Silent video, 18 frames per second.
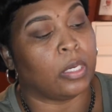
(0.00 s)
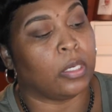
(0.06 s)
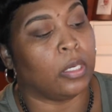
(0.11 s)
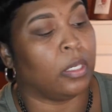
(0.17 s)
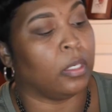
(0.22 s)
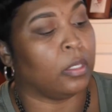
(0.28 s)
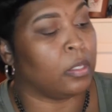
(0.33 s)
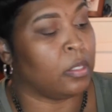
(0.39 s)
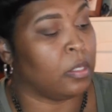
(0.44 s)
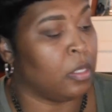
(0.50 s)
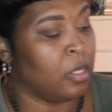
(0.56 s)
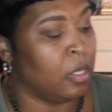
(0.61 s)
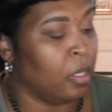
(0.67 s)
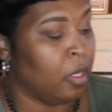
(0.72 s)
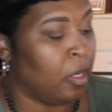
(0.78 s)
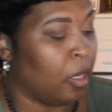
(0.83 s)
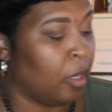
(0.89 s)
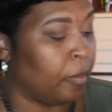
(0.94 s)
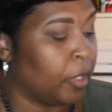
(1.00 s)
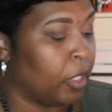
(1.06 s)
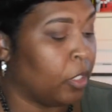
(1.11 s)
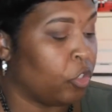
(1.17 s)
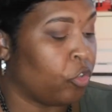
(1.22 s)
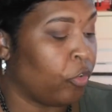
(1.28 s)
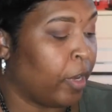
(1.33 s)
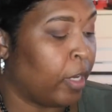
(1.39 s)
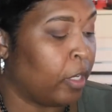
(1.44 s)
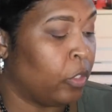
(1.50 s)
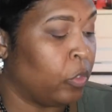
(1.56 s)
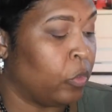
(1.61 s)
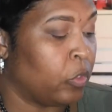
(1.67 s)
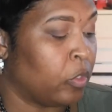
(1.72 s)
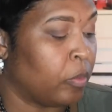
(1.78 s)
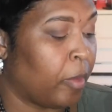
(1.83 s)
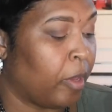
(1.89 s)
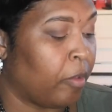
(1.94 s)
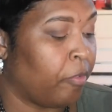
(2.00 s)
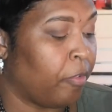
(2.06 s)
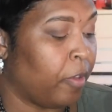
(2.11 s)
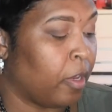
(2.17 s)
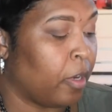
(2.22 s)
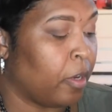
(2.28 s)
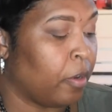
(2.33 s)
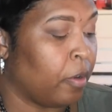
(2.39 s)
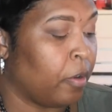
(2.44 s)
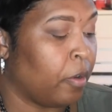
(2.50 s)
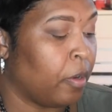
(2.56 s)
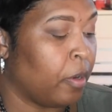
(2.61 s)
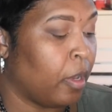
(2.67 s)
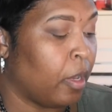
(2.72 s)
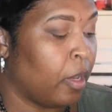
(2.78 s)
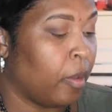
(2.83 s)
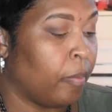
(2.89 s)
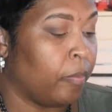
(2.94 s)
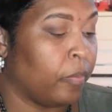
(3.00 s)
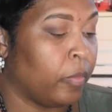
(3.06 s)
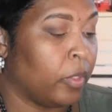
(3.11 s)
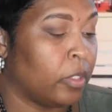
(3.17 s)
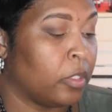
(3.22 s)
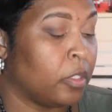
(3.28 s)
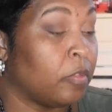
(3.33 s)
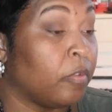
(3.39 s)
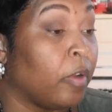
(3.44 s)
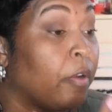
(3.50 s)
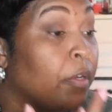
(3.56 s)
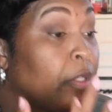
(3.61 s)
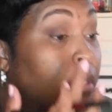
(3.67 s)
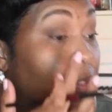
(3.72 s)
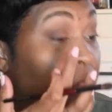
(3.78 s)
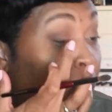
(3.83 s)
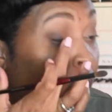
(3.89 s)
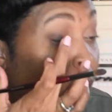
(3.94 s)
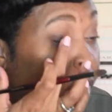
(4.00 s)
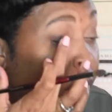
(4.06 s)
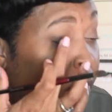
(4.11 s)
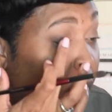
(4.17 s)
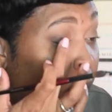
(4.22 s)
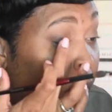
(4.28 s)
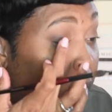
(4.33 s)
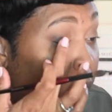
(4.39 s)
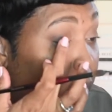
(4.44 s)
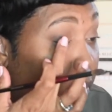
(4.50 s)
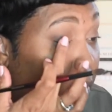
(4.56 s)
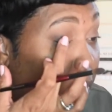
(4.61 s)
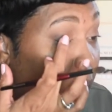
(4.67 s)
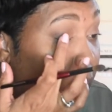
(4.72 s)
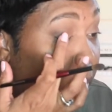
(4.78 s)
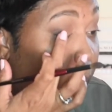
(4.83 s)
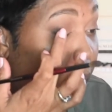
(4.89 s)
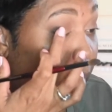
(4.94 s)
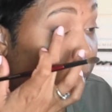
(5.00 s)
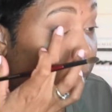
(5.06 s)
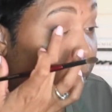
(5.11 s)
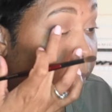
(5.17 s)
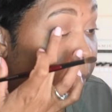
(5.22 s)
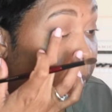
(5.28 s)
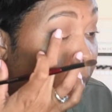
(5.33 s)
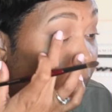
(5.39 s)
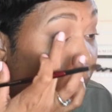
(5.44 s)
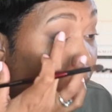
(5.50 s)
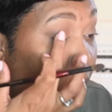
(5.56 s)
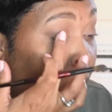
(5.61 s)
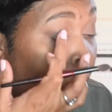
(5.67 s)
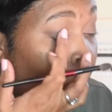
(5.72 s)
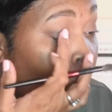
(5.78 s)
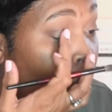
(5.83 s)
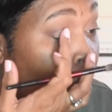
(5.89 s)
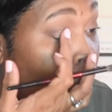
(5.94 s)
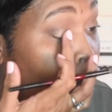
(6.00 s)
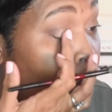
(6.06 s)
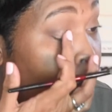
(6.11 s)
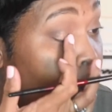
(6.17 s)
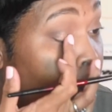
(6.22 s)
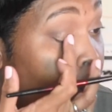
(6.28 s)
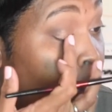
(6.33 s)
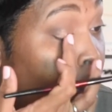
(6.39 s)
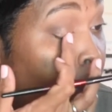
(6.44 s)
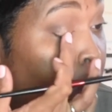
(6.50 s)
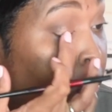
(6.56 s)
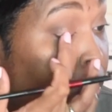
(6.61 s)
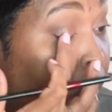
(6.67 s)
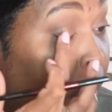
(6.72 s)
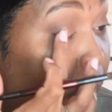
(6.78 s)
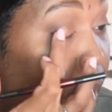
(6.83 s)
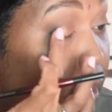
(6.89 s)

color. I'm going to try to use my finger. It's very soft, very creamy. And I'm just going to try